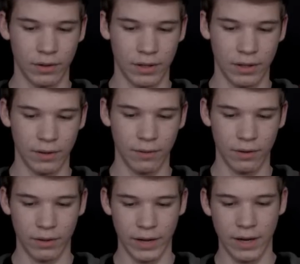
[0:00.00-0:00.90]
the
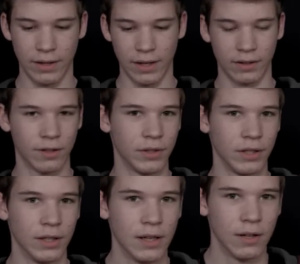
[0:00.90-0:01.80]
indent of
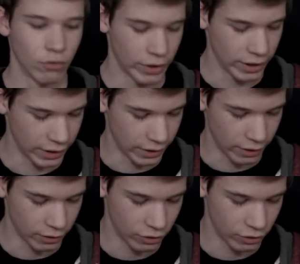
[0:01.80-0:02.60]
the railing there.